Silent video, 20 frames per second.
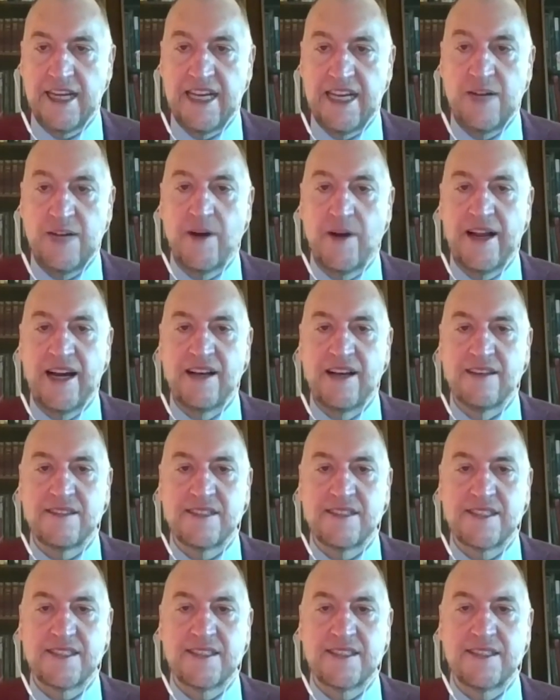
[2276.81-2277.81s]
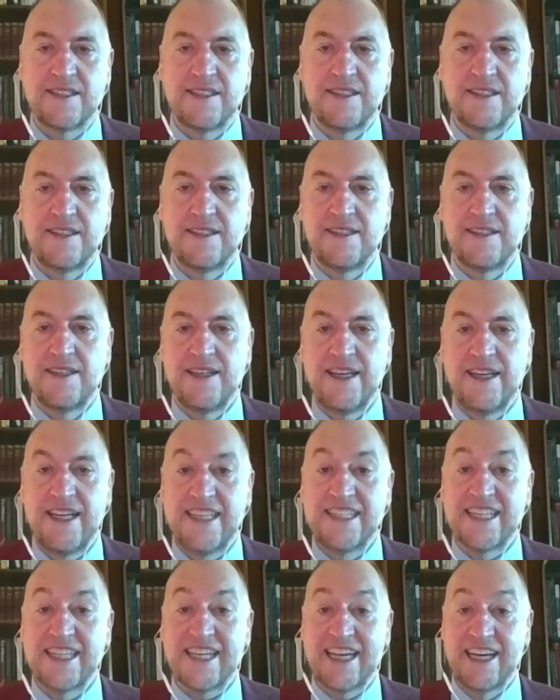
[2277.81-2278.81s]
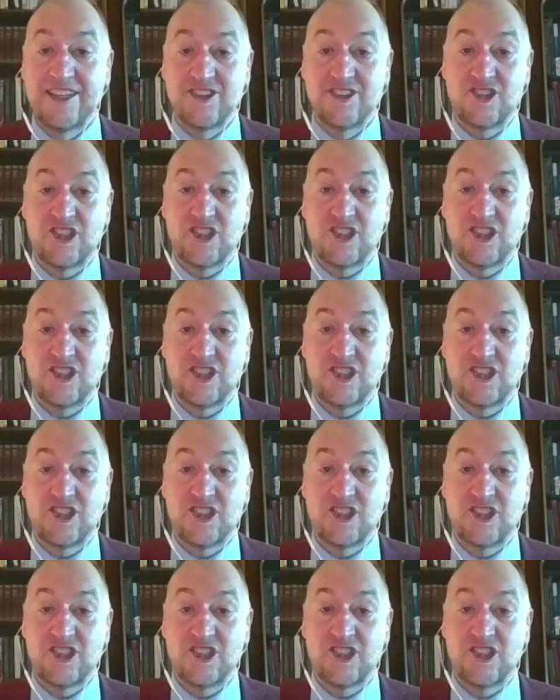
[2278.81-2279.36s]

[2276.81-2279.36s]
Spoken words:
anyone else is a country